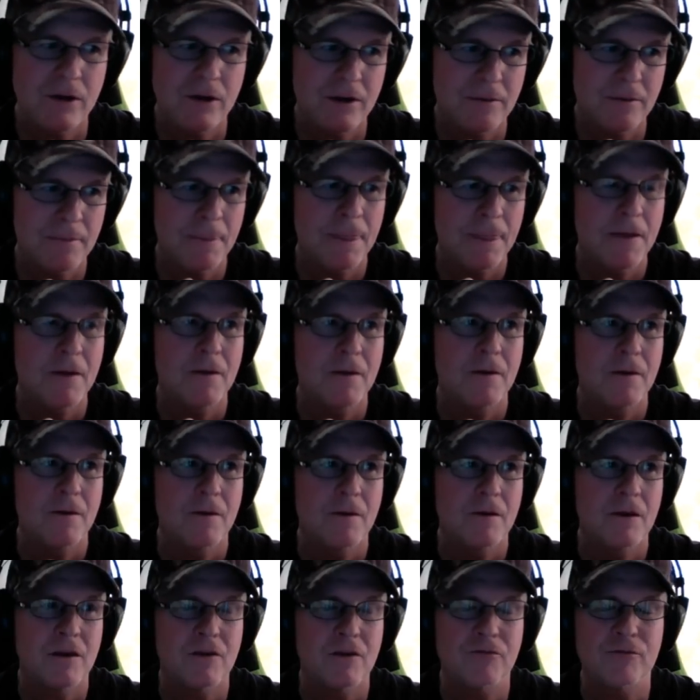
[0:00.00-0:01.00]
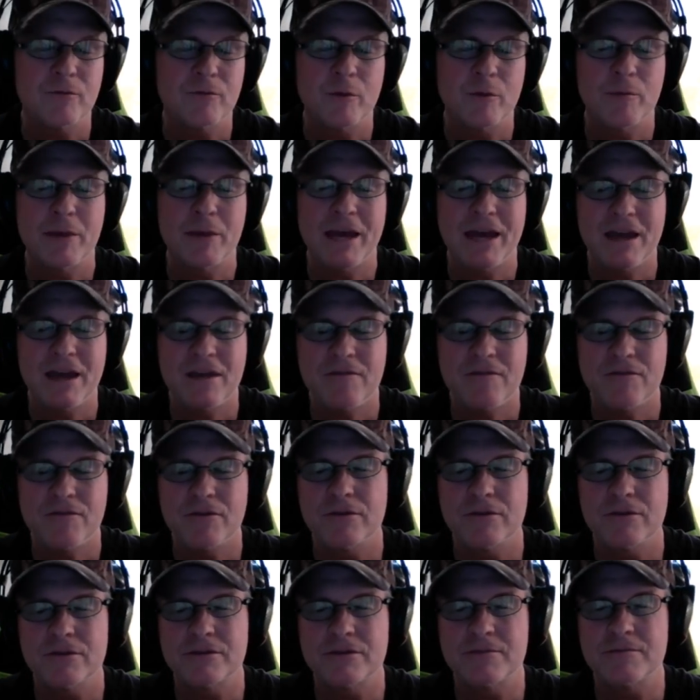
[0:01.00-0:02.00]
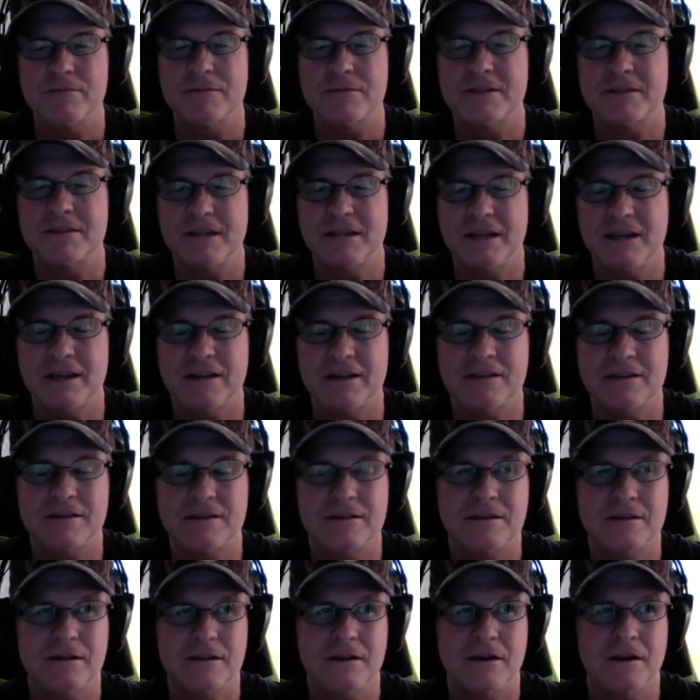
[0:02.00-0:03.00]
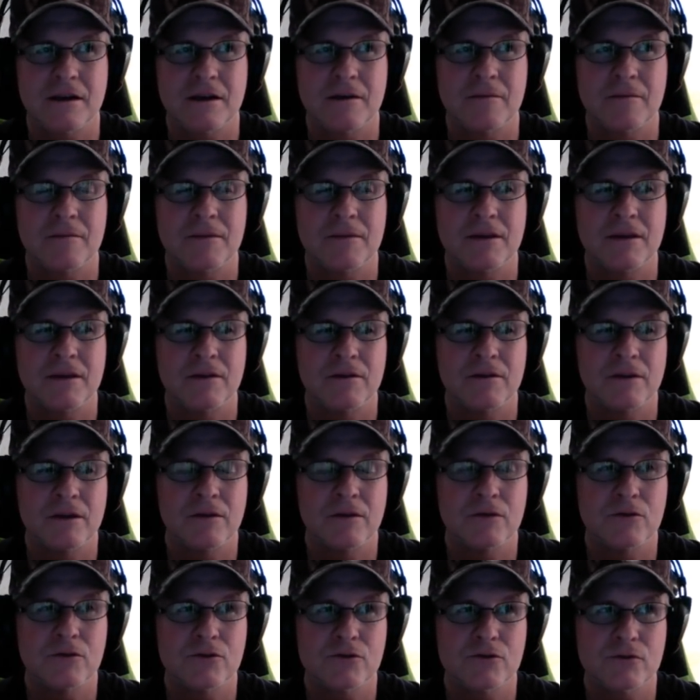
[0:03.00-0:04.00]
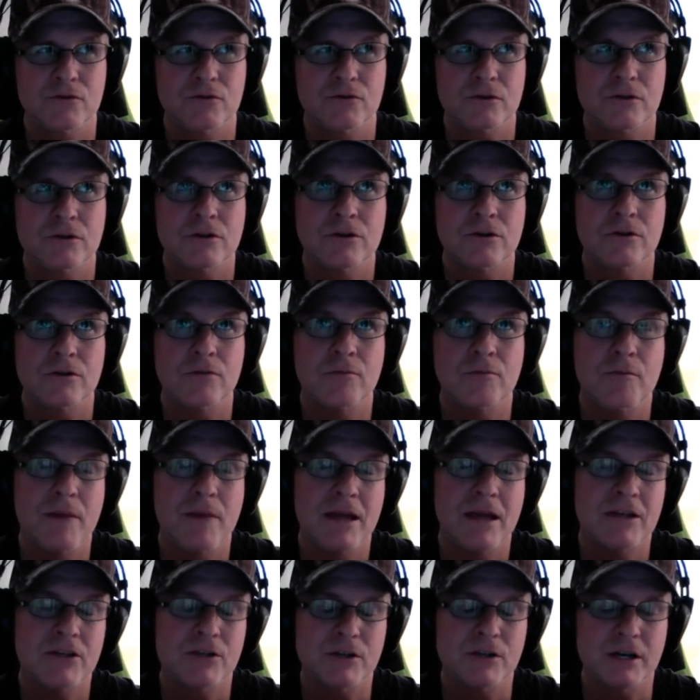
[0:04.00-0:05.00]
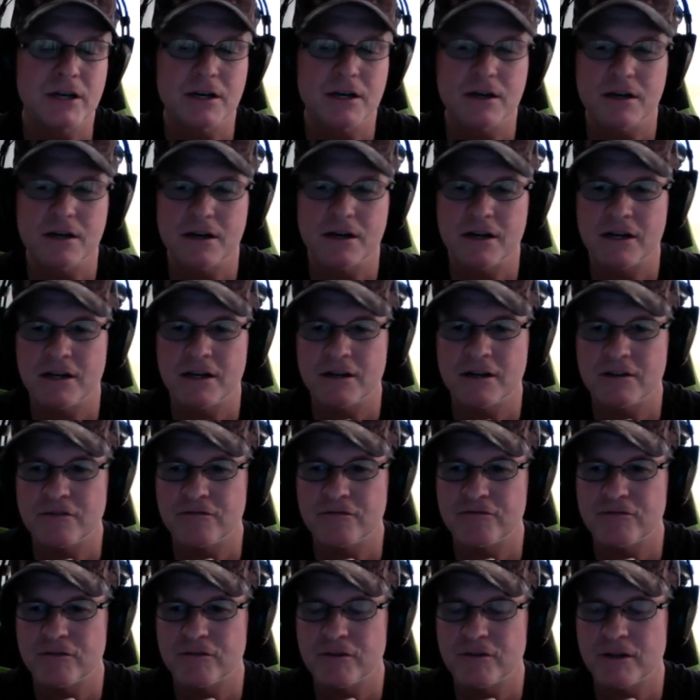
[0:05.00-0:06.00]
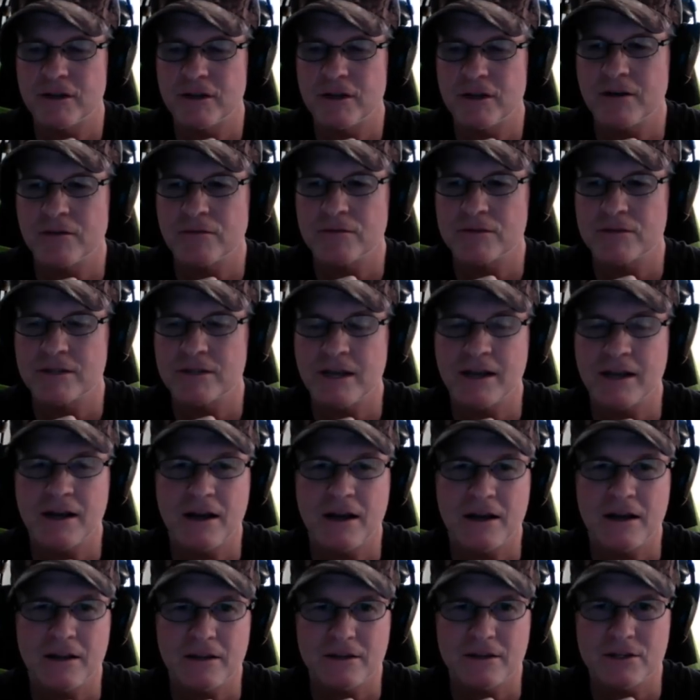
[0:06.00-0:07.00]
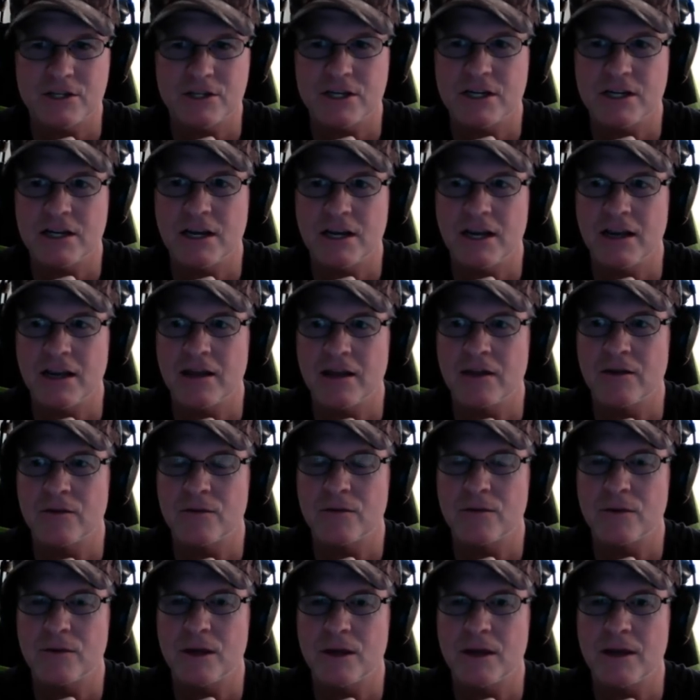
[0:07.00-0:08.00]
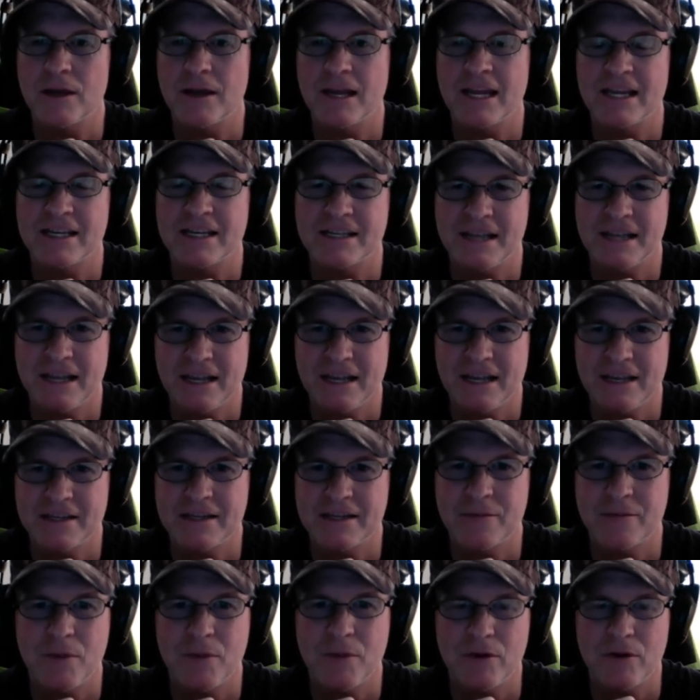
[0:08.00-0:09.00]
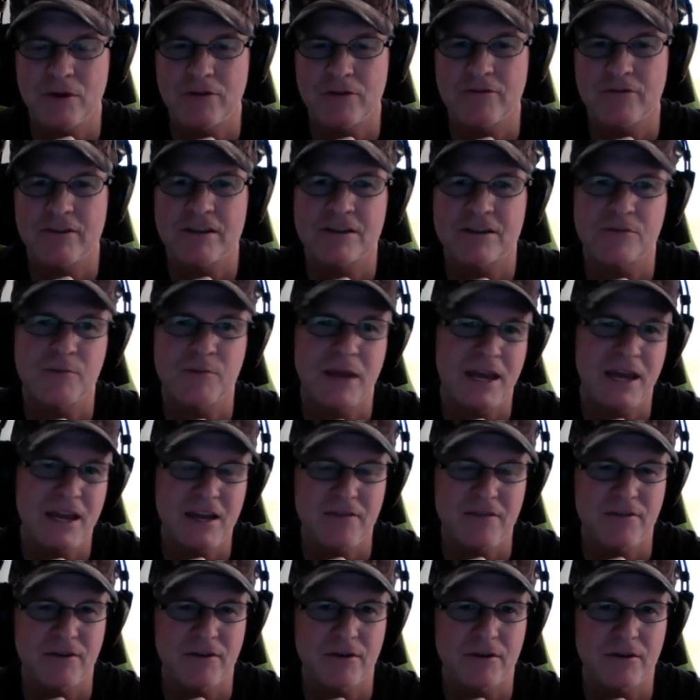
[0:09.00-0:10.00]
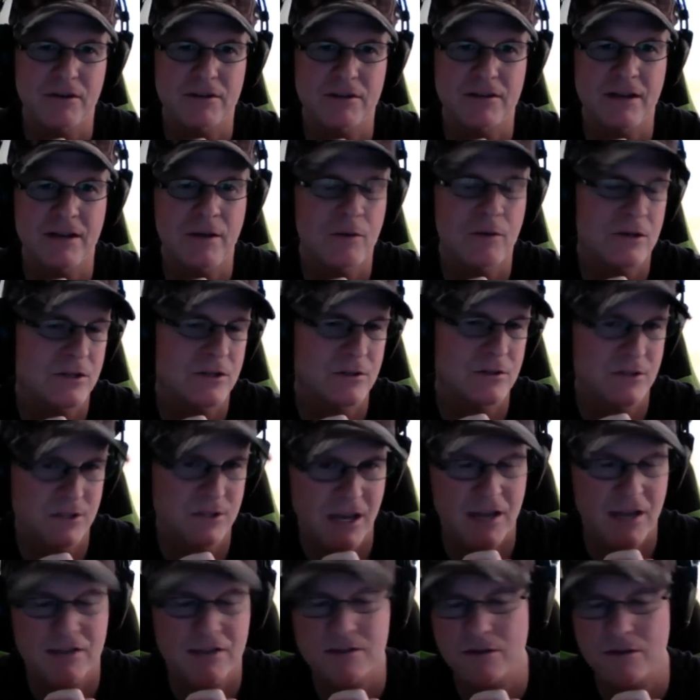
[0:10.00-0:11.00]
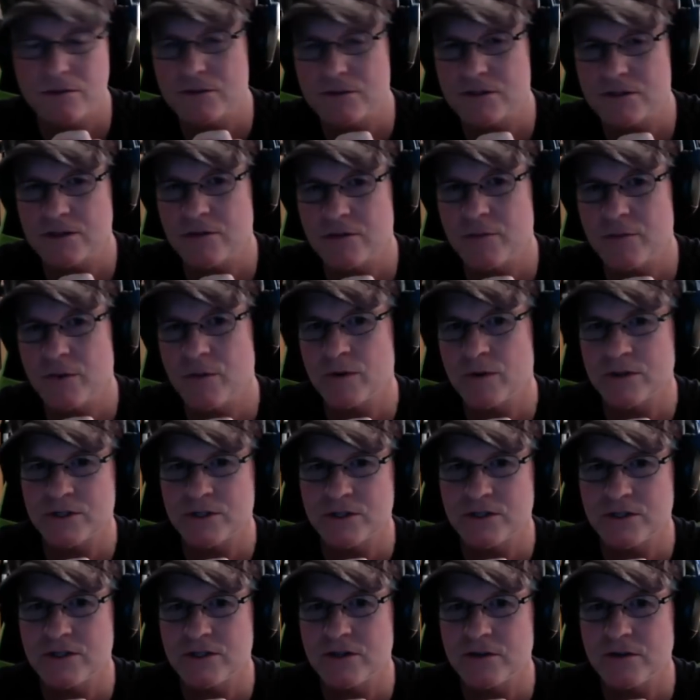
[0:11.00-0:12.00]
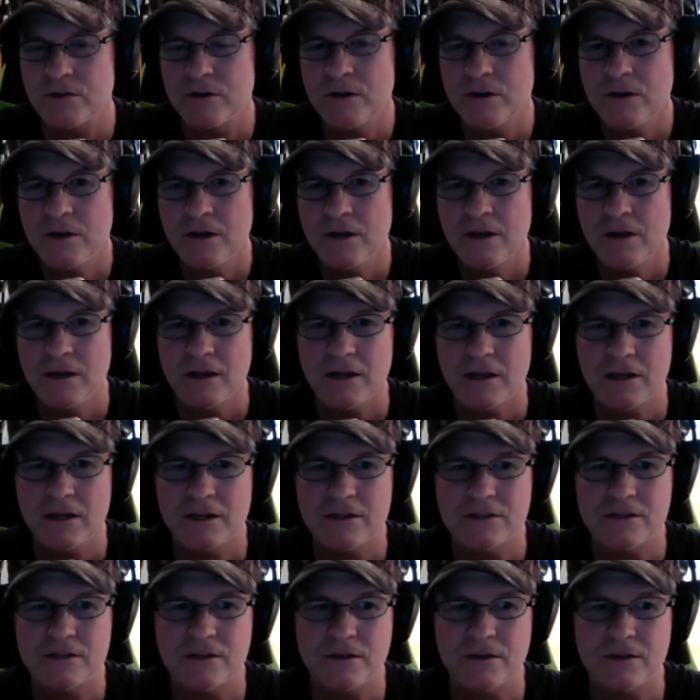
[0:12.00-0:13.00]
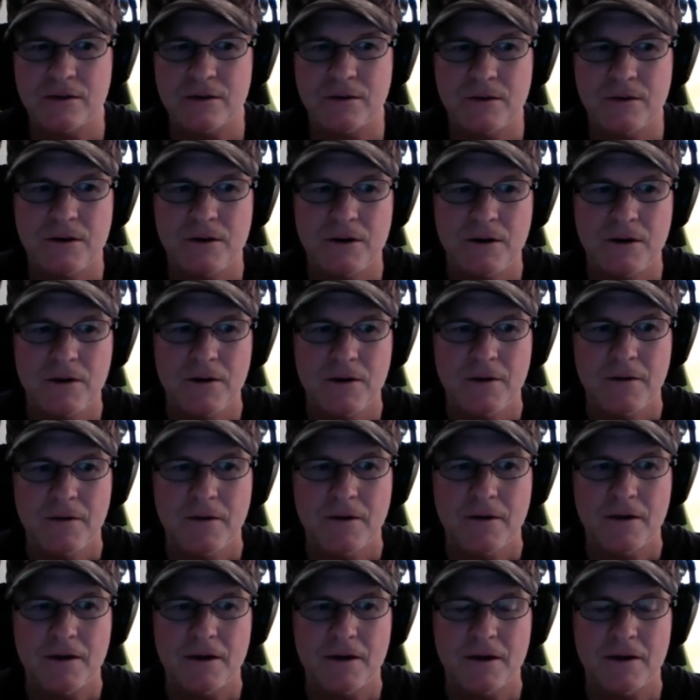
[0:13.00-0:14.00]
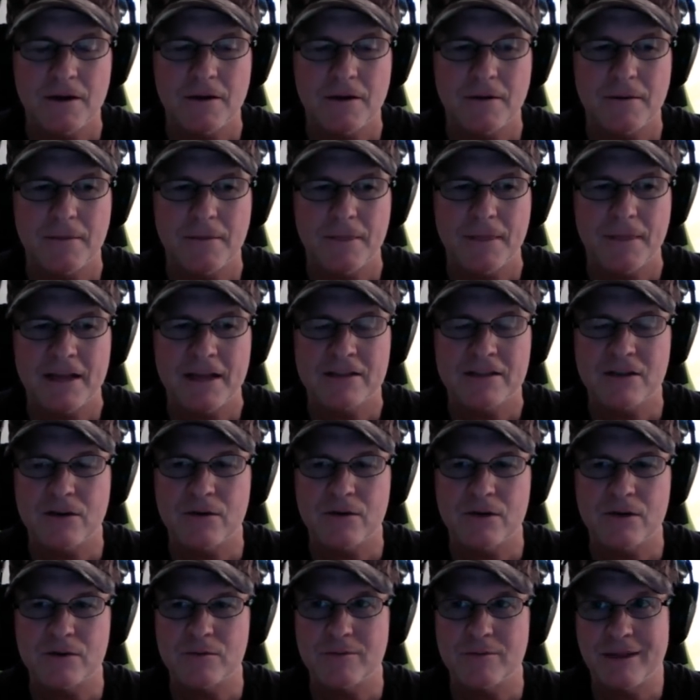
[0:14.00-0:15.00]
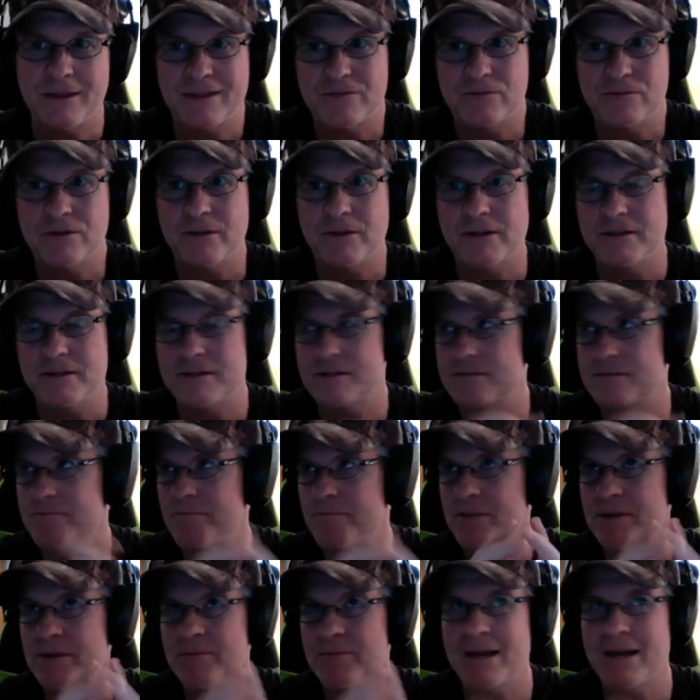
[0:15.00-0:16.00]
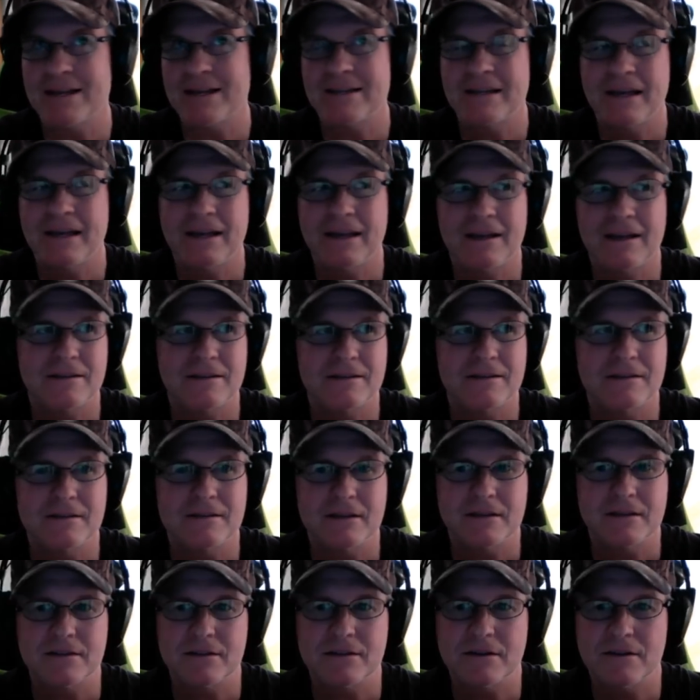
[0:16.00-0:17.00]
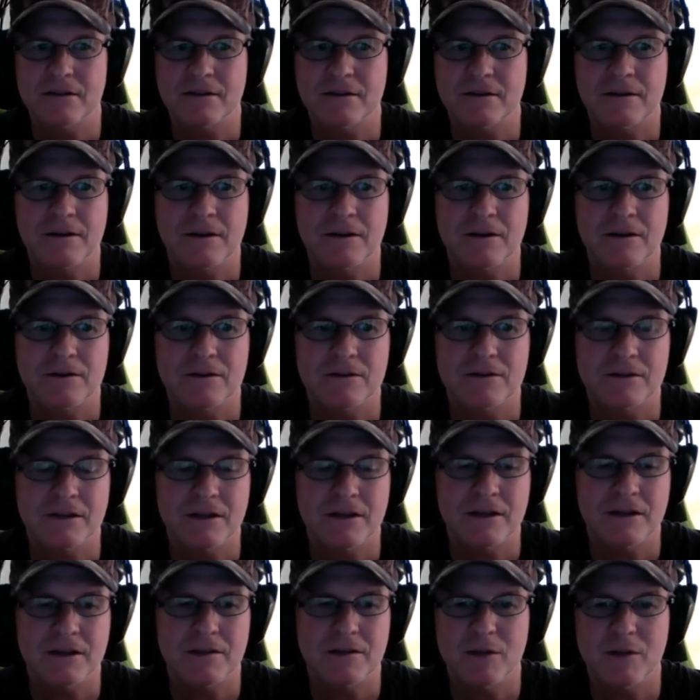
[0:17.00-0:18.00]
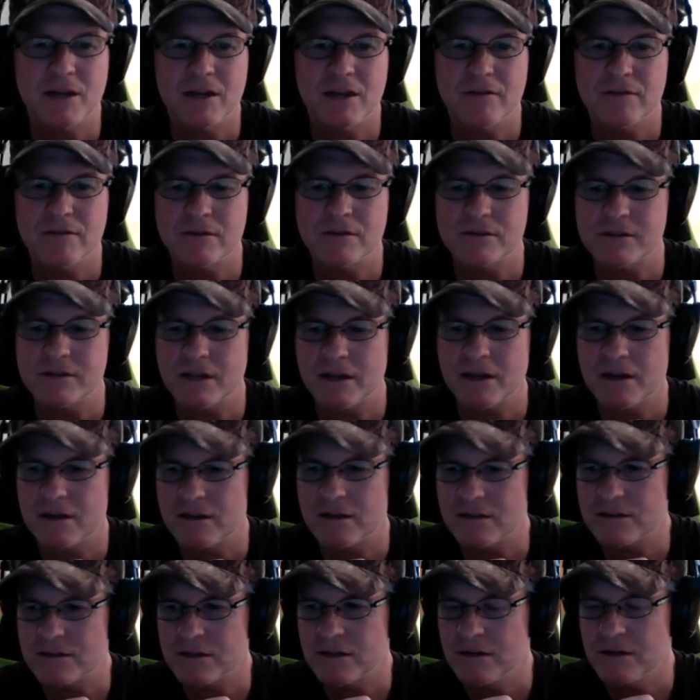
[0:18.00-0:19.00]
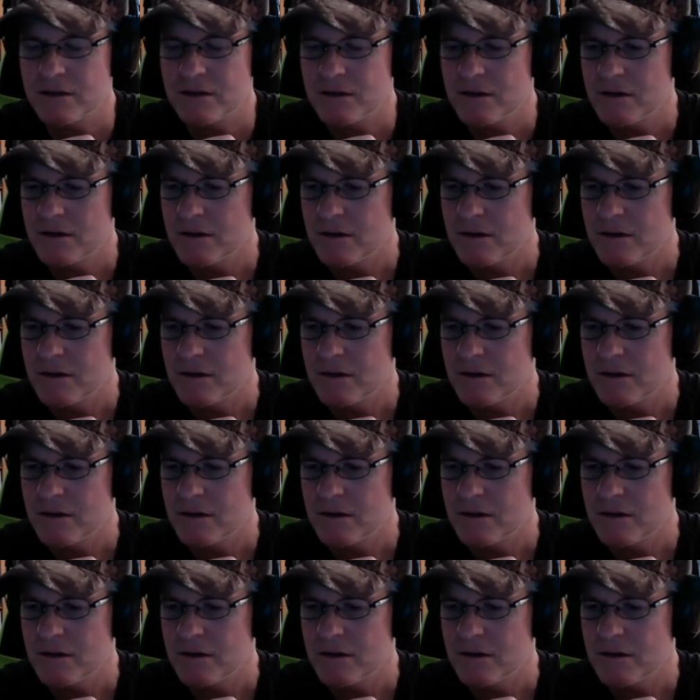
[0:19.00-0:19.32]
Well, you know, from a behaviorism stance, the only true metric of, you know, psychology and intent and motive is behavior. It's not what you say. It's always going to be what you do. And so that's really been my tenet since I started, you know, studying behavioral psychology.